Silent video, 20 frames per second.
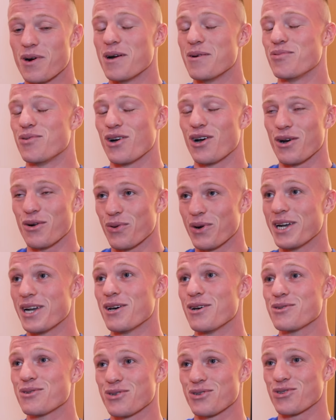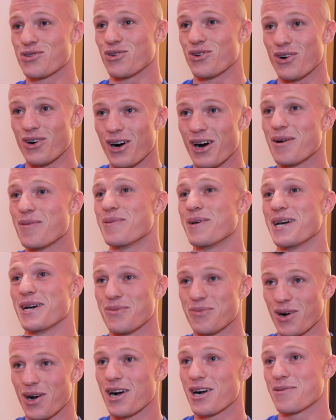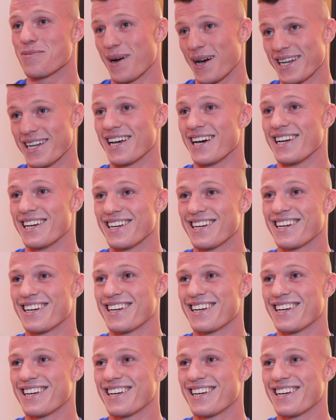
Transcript: my employer, win, lose or draw, I'll be at work Monday.